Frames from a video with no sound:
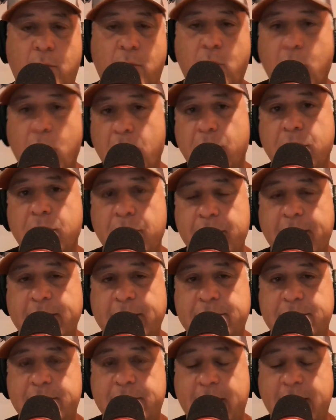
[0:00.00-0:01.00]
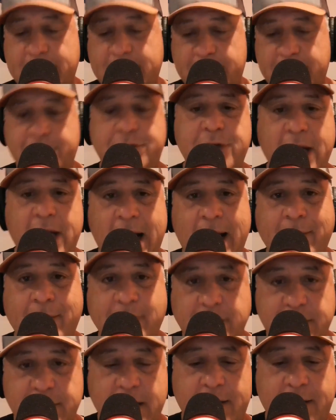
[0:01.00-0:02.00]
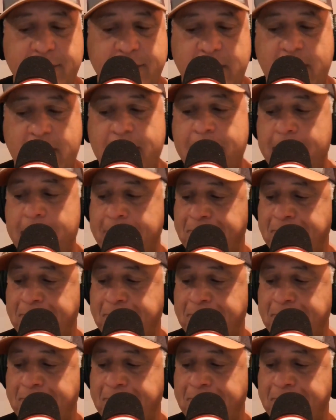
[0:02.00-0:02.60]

the worker, that's his job, and he's there every day.